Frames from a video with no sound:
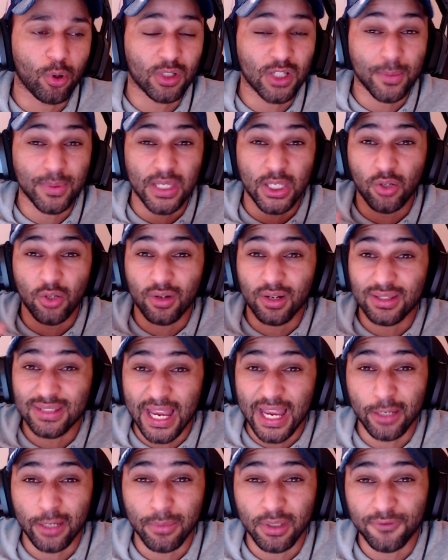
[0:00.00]
clubs and you're an
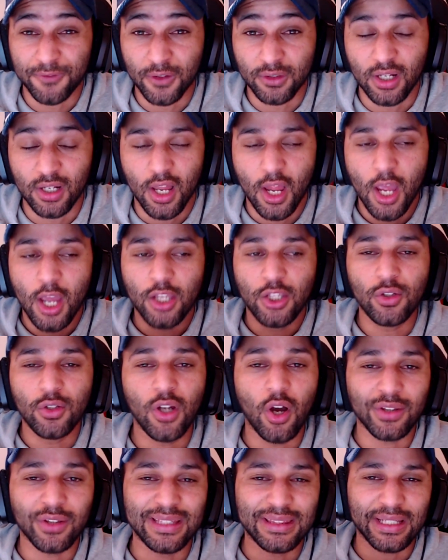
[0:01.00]
attacking midfielder, you
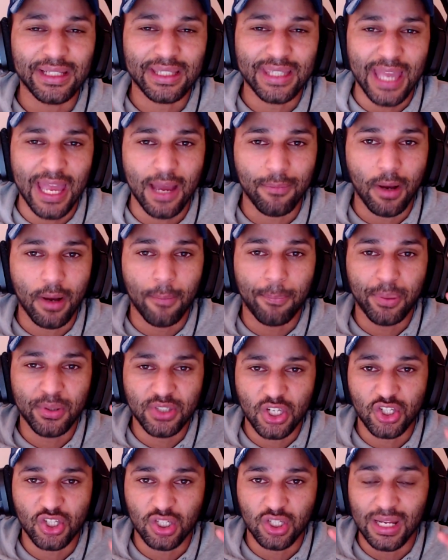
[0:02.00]
know that the cam
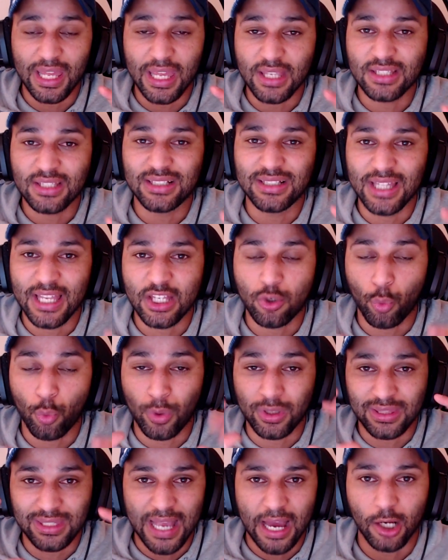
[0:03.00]
position is glitched
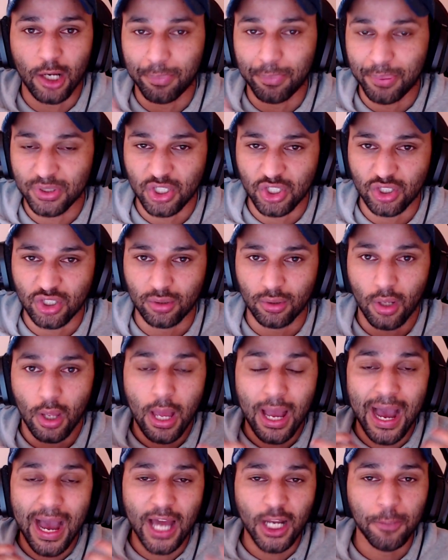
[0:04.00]
with the outer position.
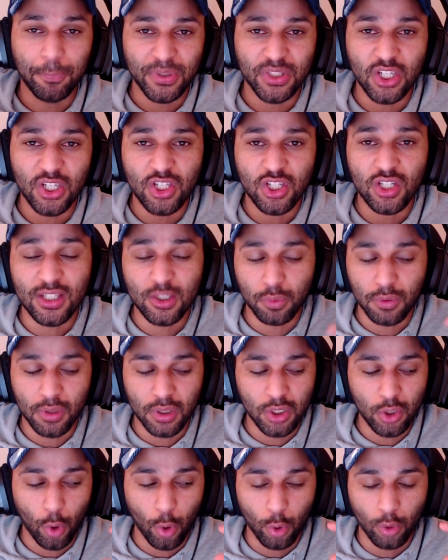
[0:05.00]
Outer position is when
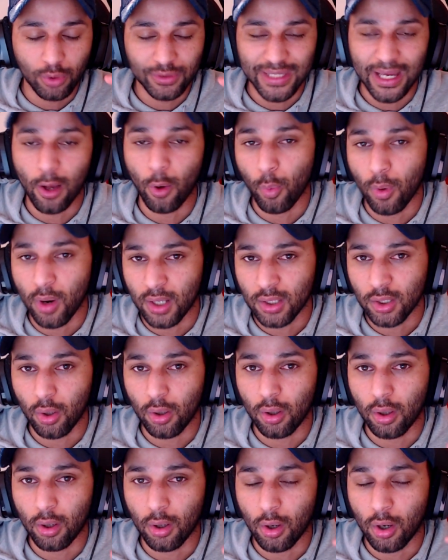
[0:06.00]
you hold L1
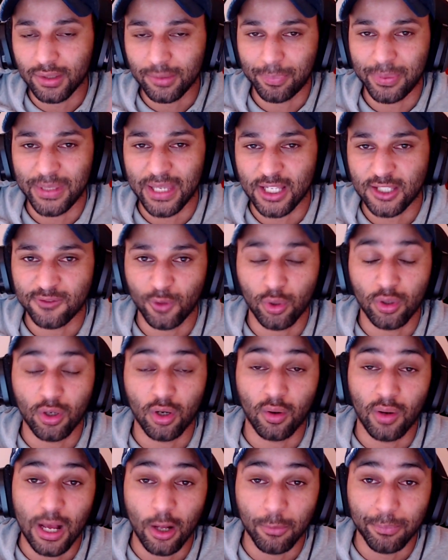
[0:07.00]
or on PS4
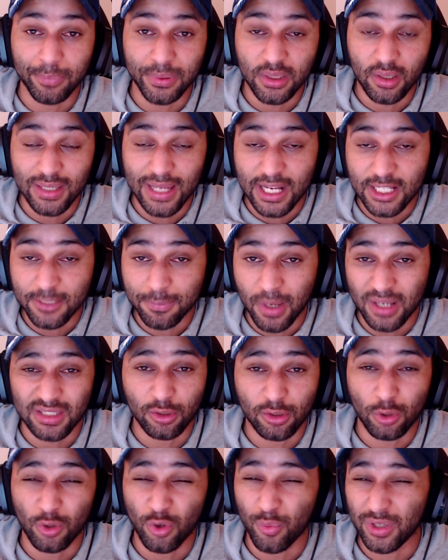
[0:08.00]
or LB on Xbox. I
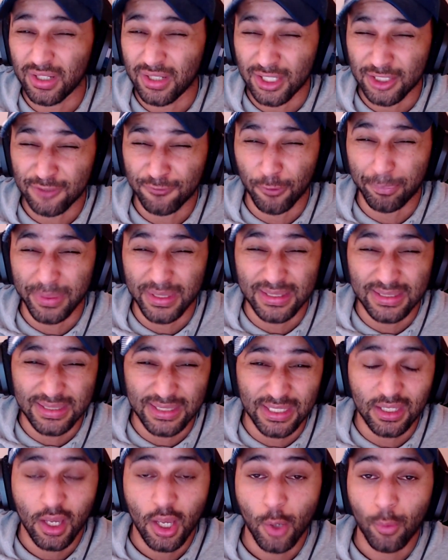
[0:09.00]
don't know what it is for
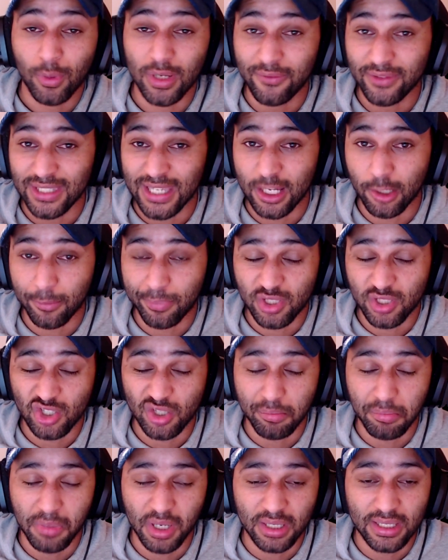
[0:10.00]
PC, whatever the outer
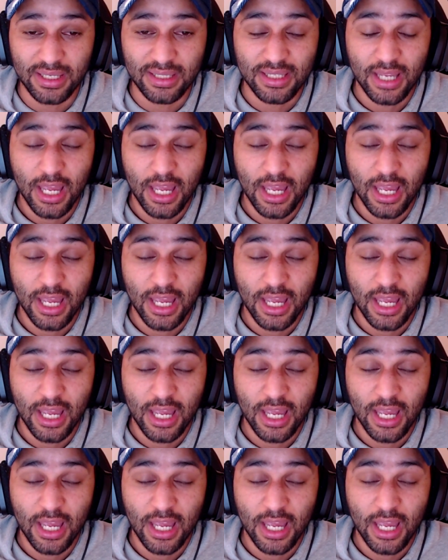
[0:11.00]
position button is.